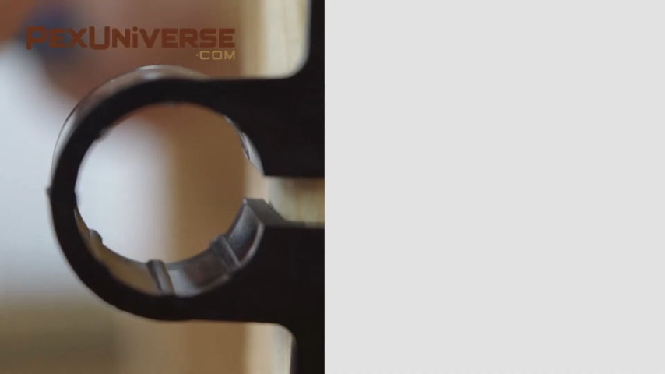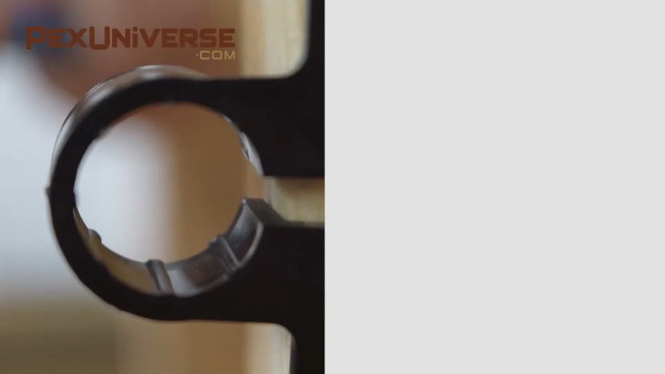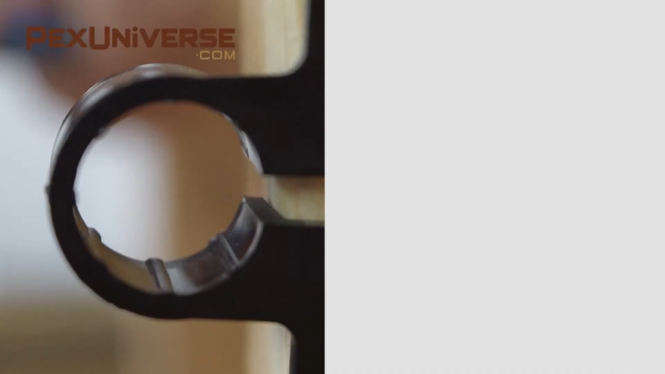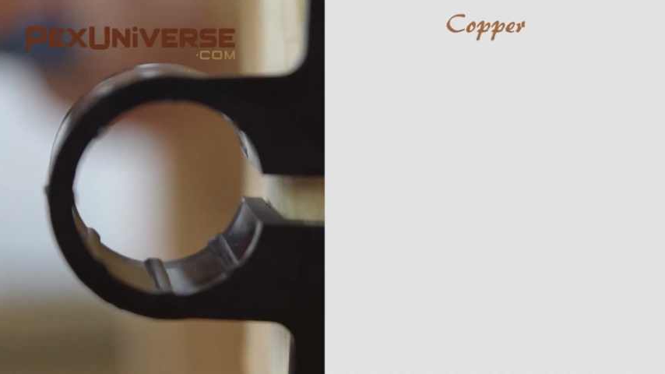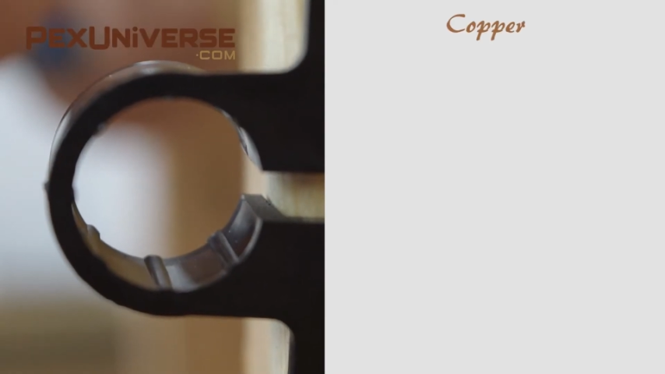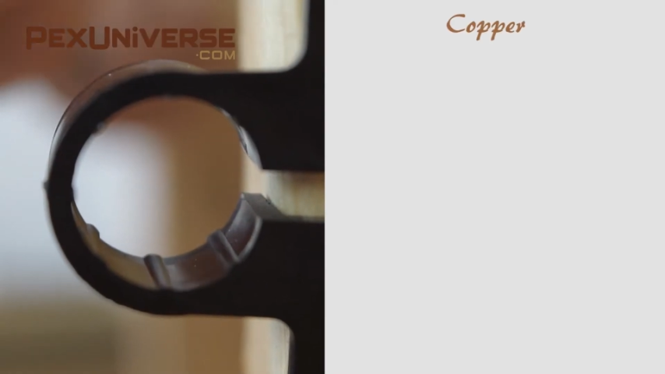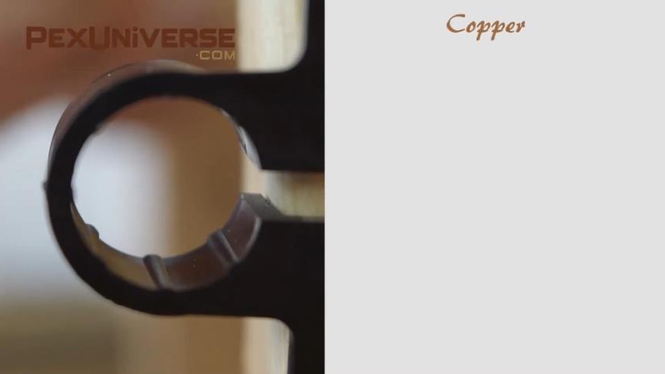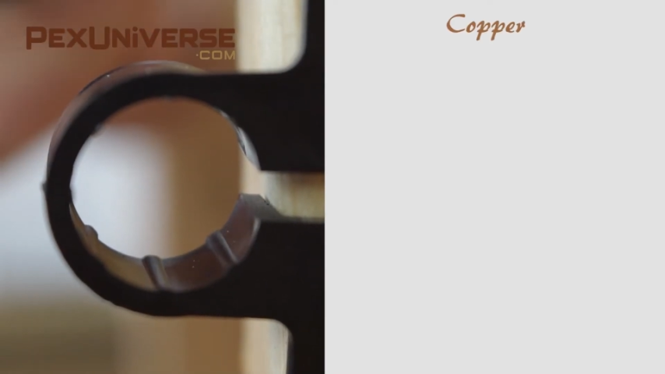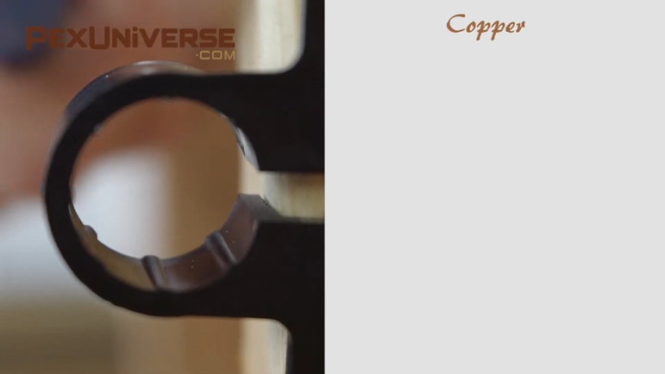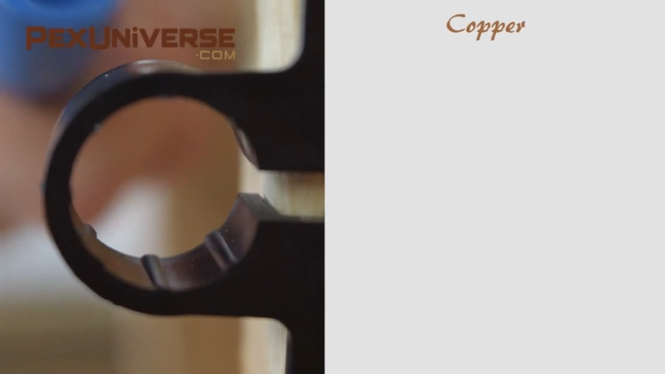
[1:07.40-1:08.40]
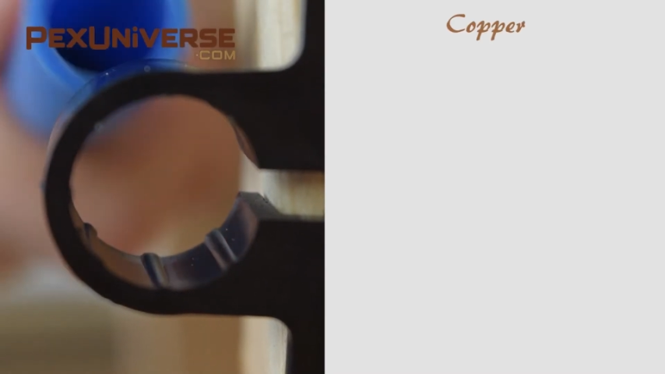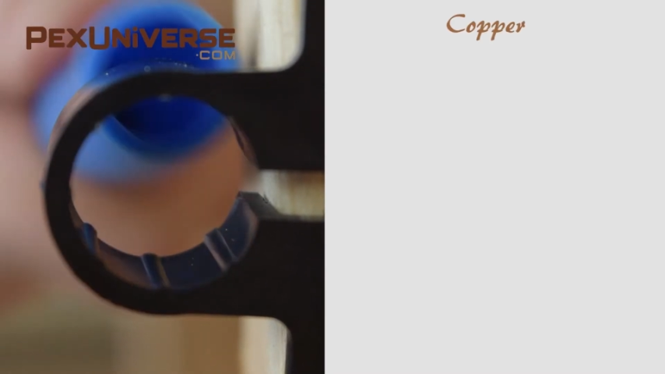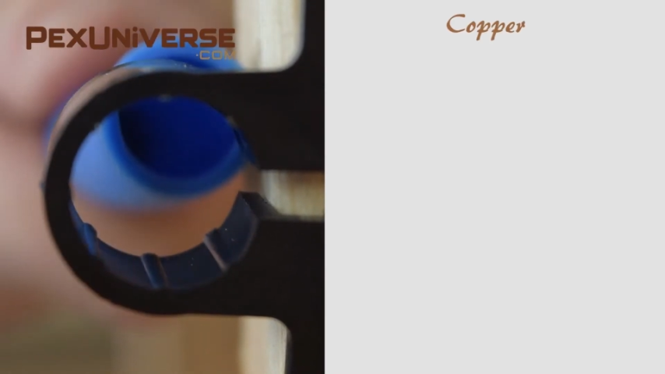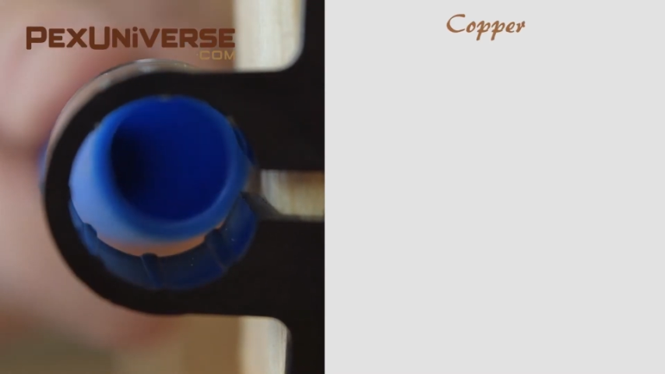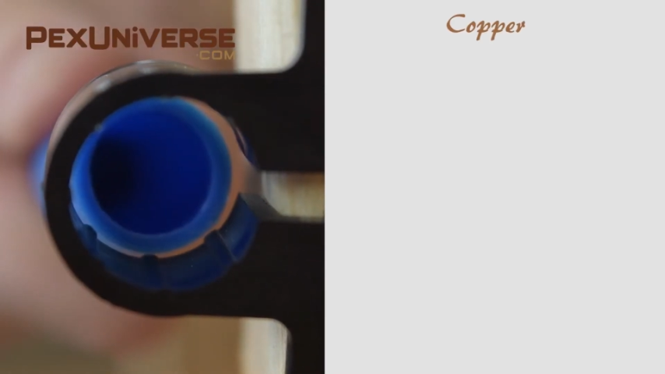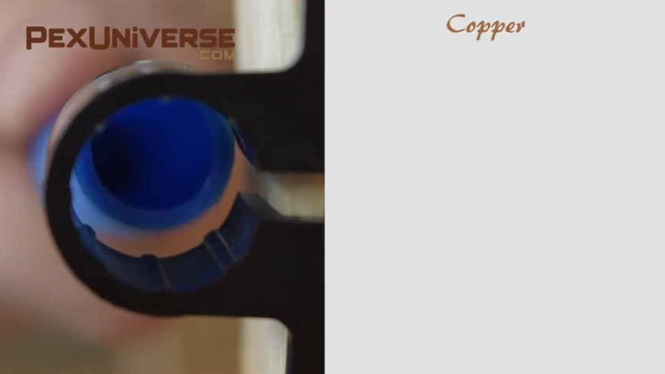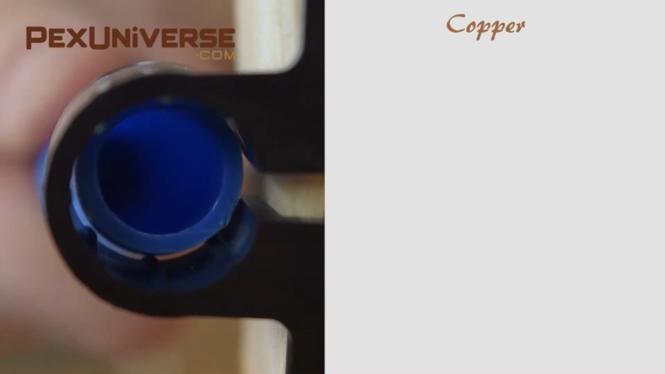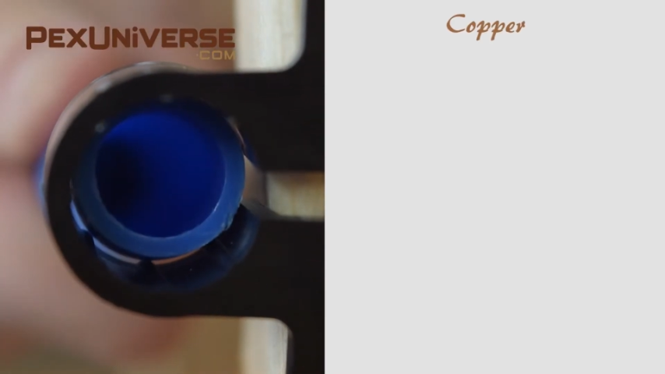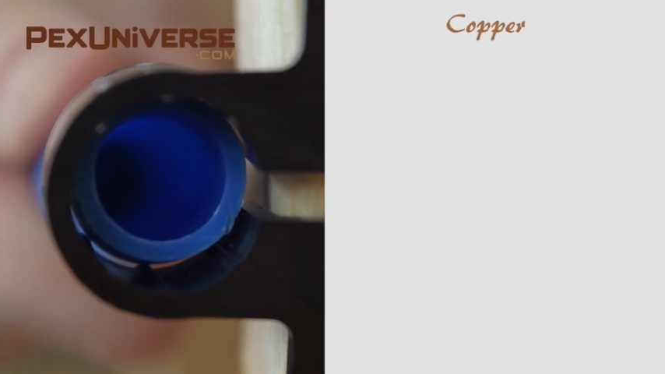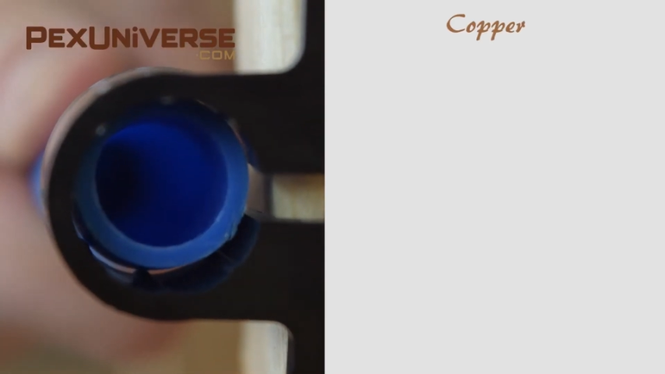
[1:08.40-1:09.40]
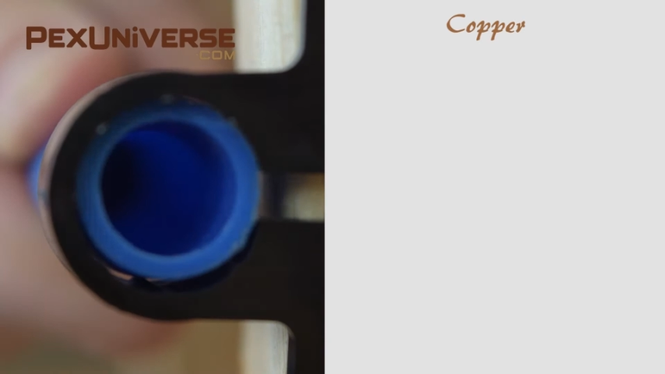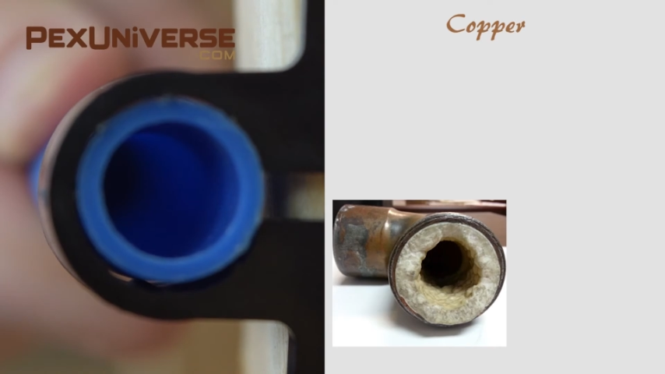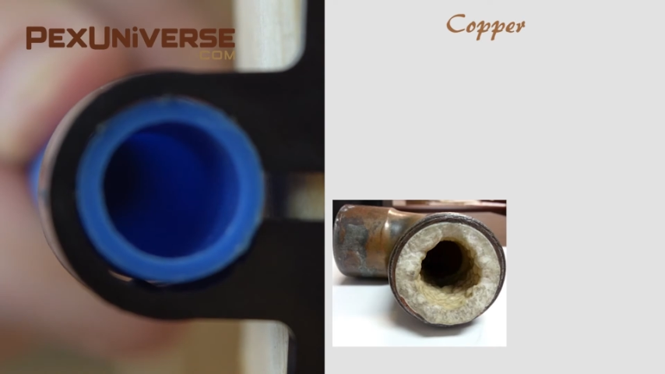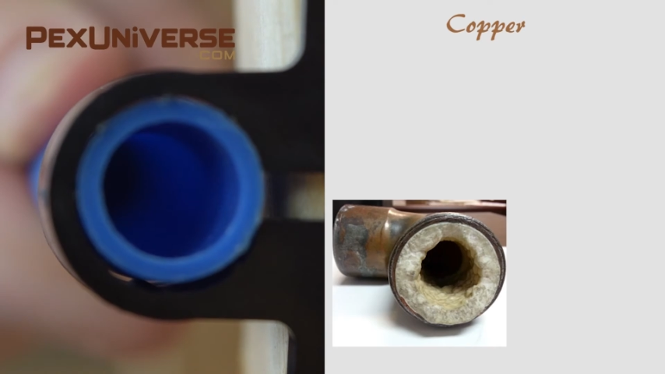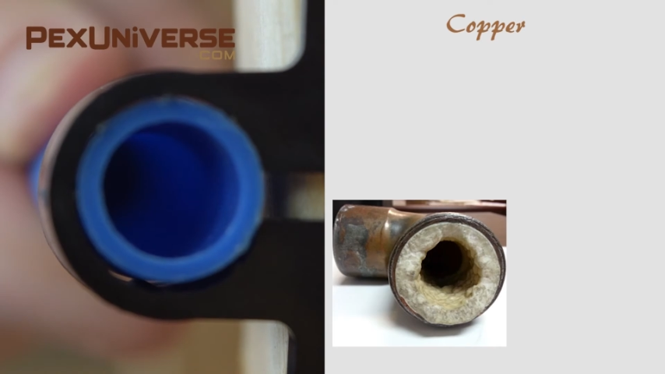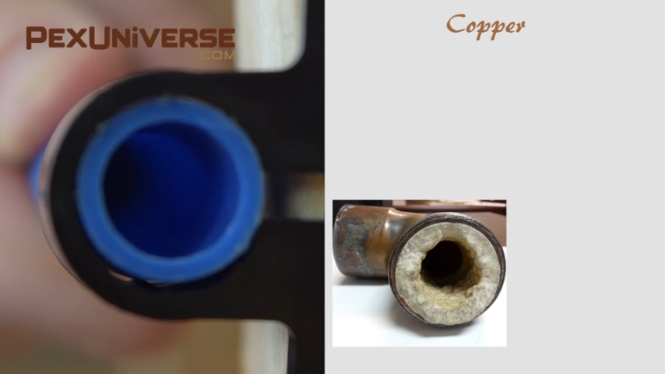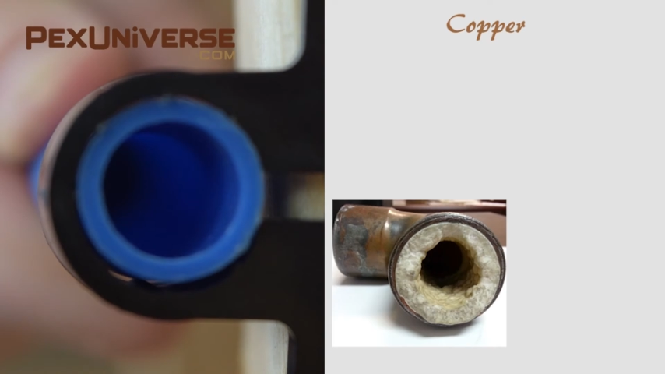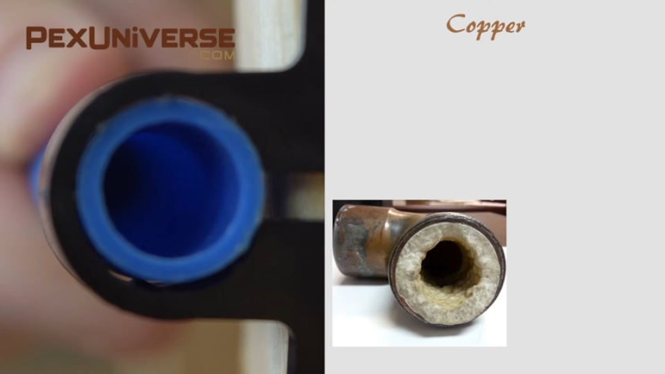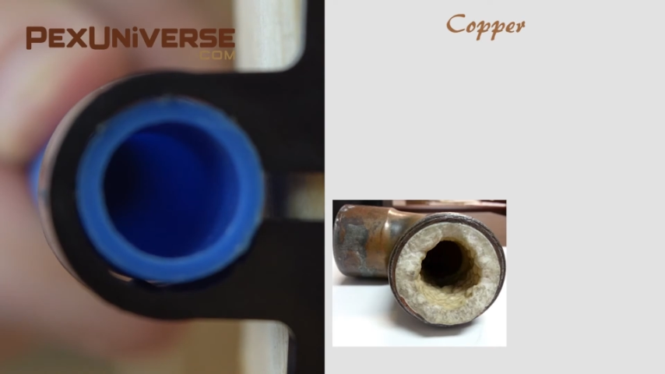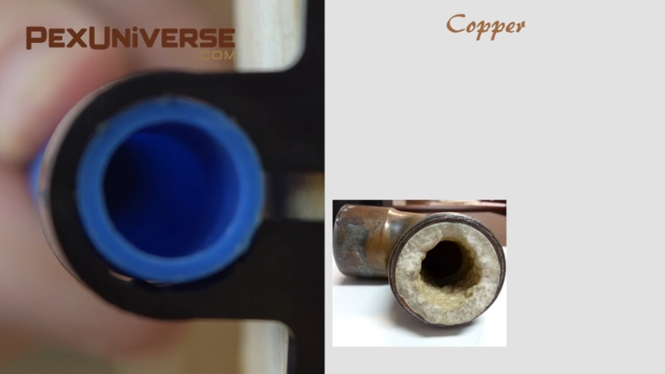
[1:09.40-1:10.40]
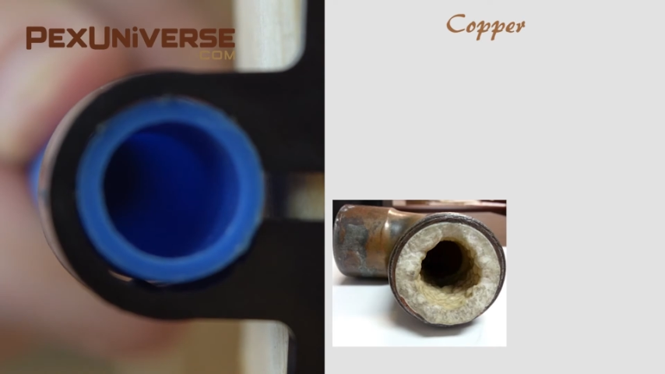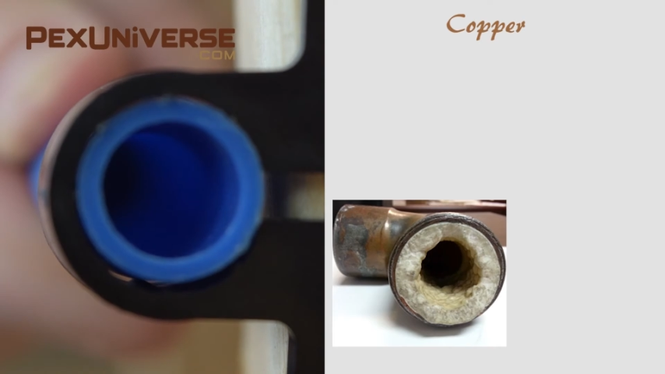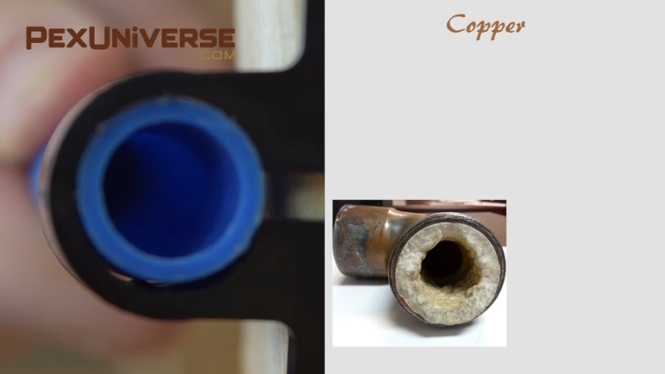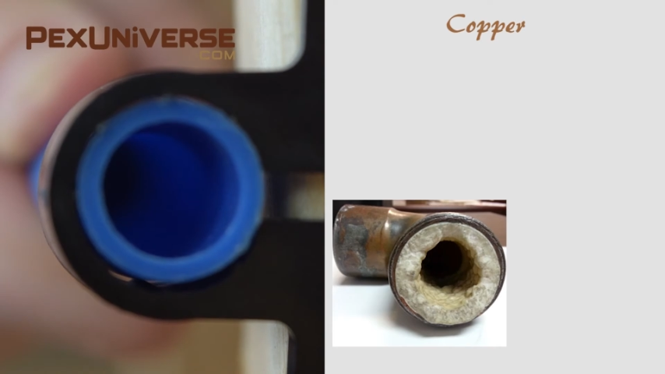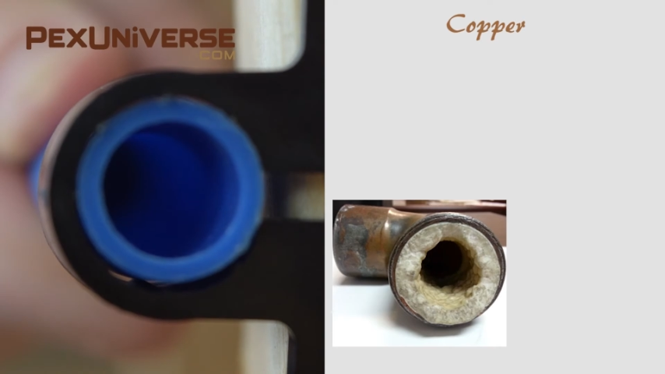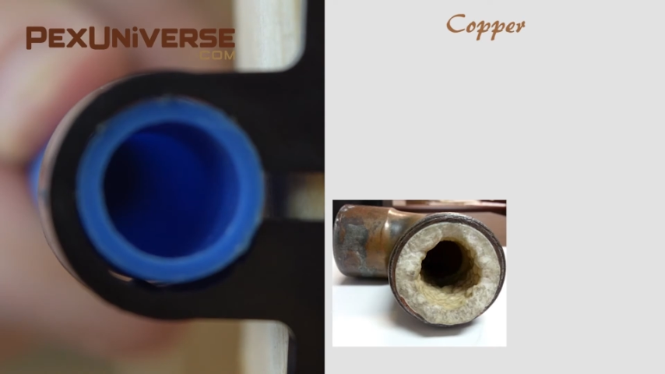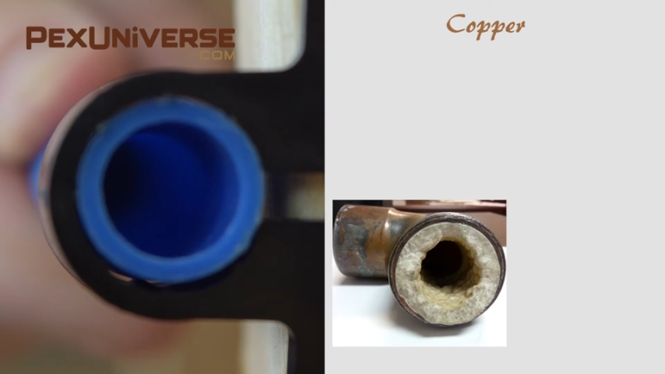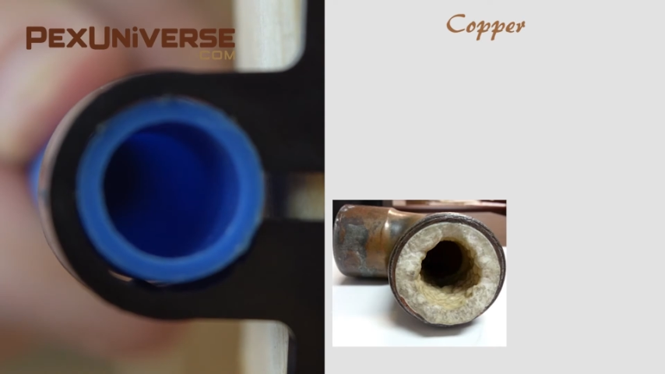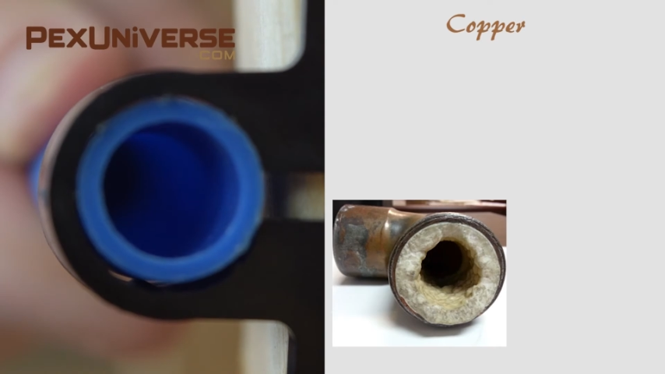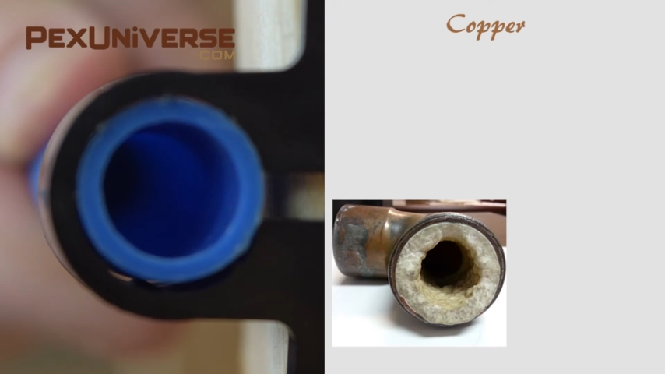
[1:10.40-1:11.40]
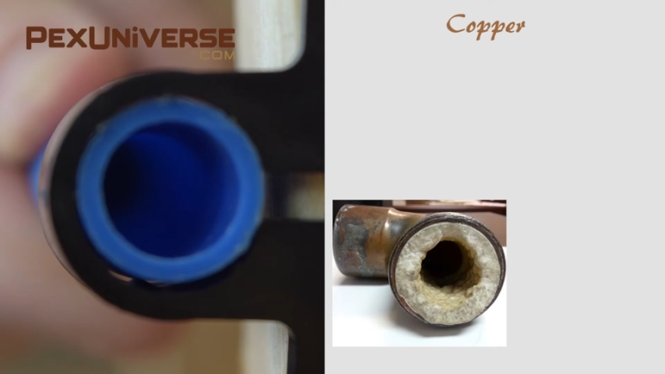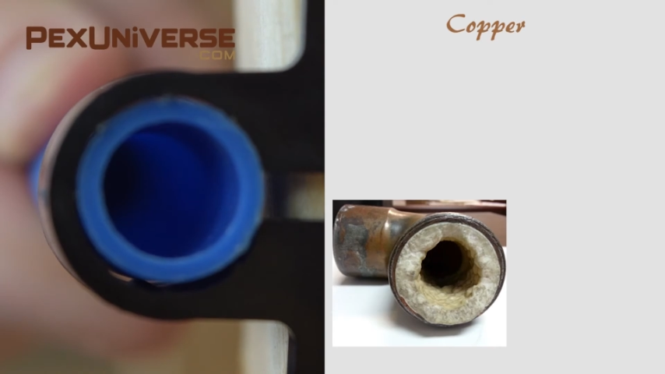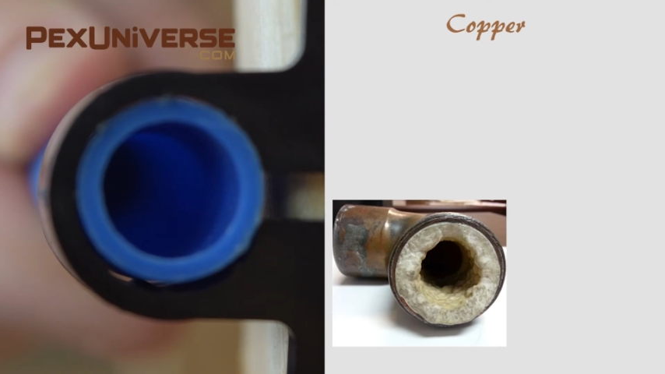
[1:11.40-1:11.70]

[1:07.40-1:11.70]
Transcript: Nobody's mouth can be seen.